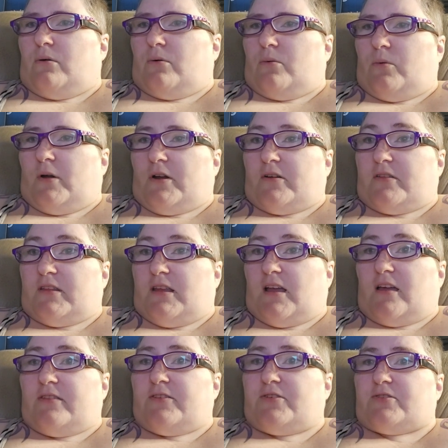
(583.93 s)
Where are the
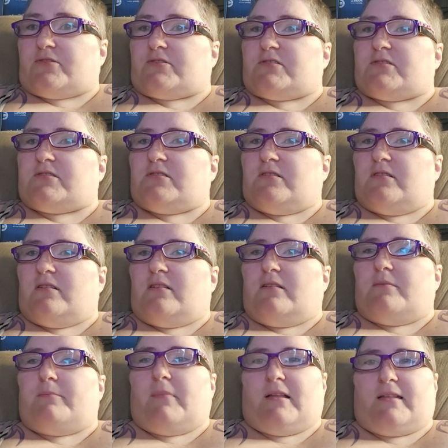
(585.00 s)
others?
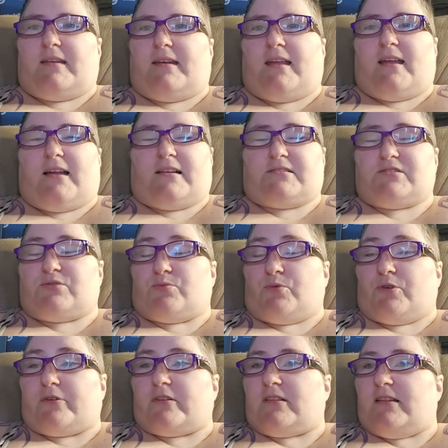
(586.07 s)
Melanie asked
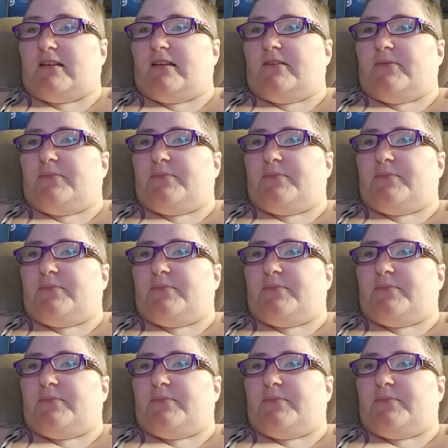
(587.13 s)
worriedly.